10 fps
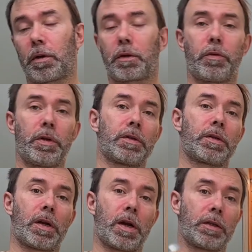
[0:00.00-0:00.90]
green
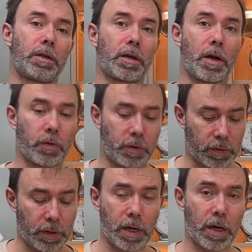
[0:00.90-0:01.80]
salad, carrot
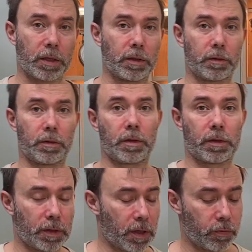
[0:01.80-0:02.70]
salad,
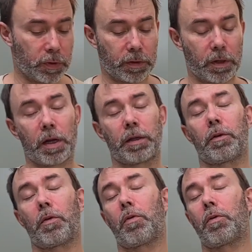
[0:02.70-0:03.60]
celery salad,
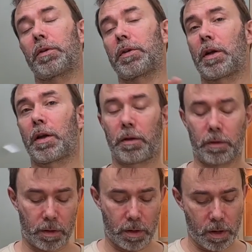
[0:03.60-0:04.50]
all salad
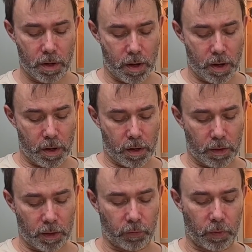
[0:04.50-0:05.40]

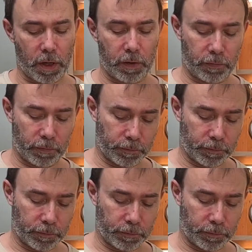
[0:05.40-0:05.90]
that we have.